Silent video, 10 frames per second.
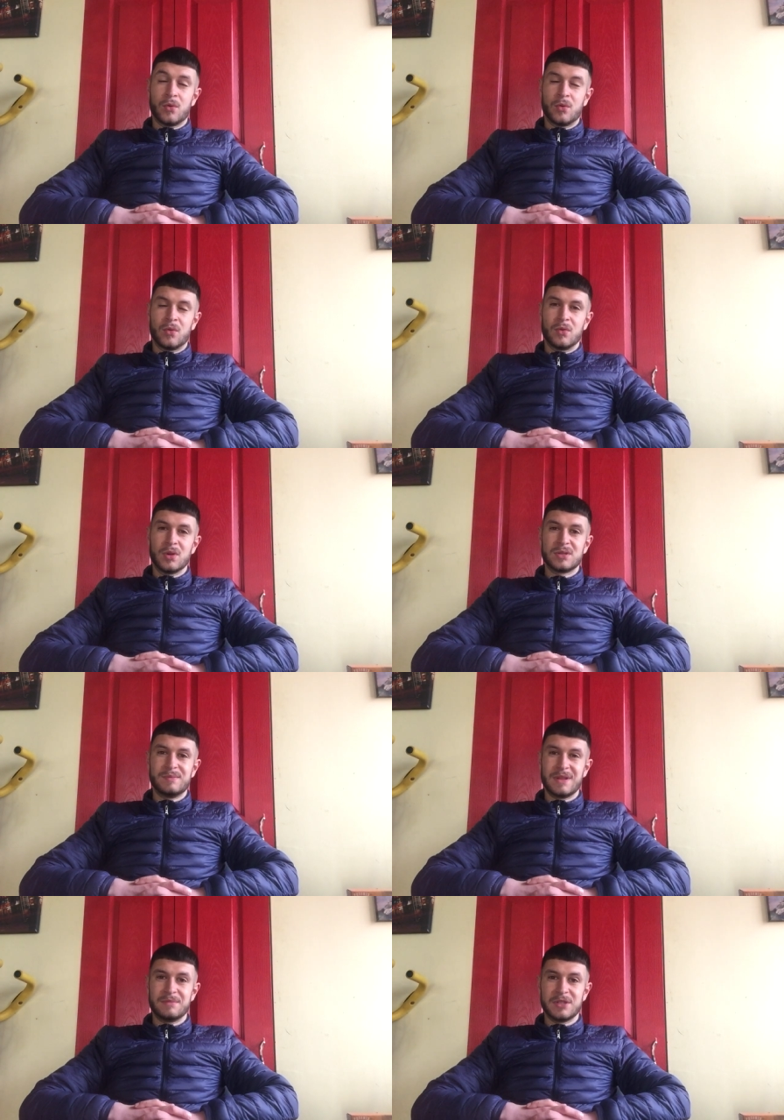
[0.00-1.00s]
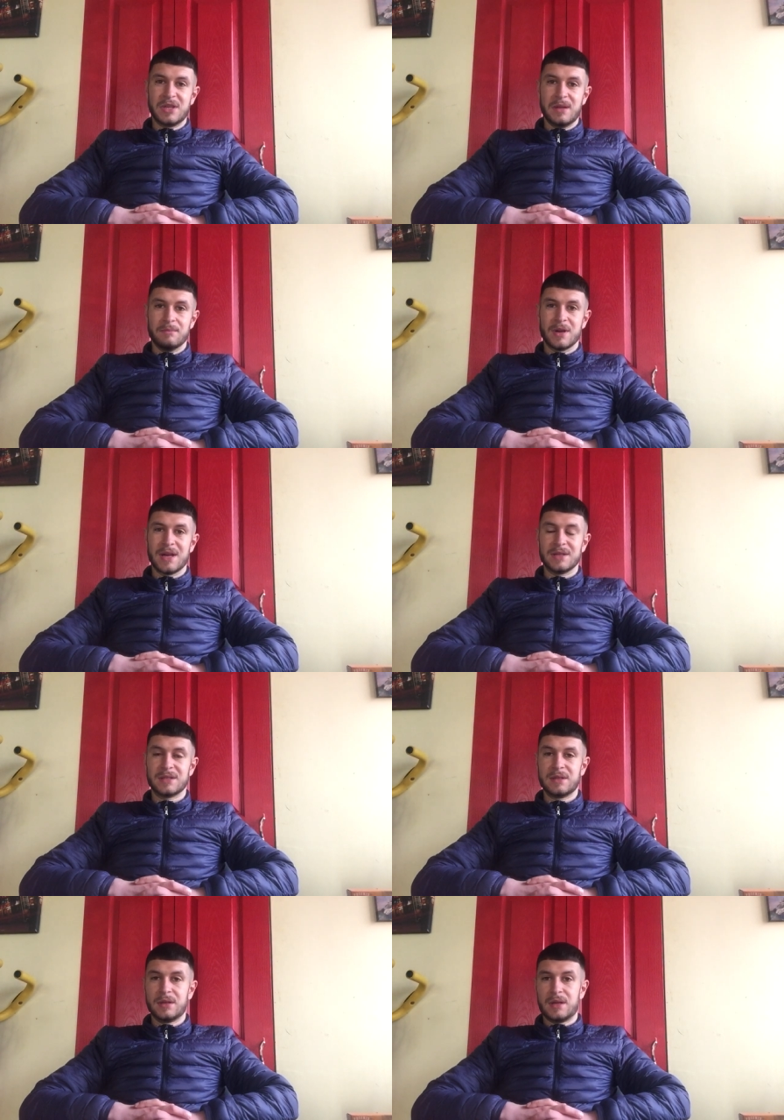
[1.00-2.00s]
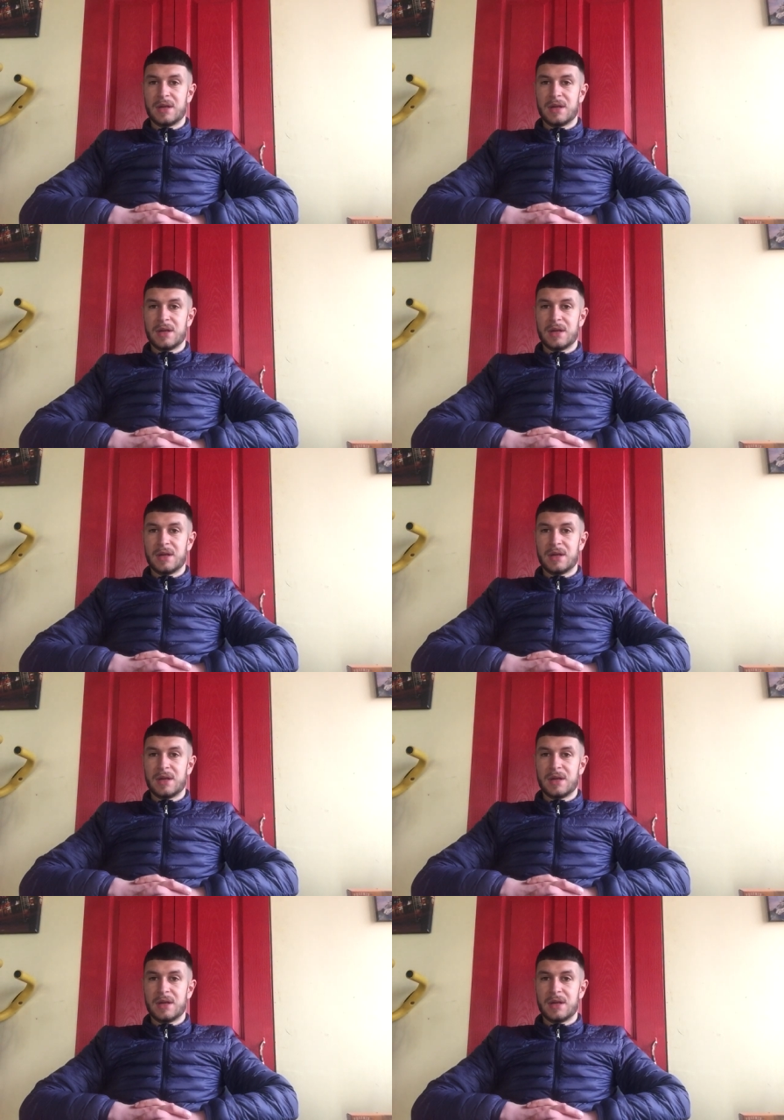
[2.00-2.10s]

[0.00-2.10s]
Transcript: or a Smith machine press,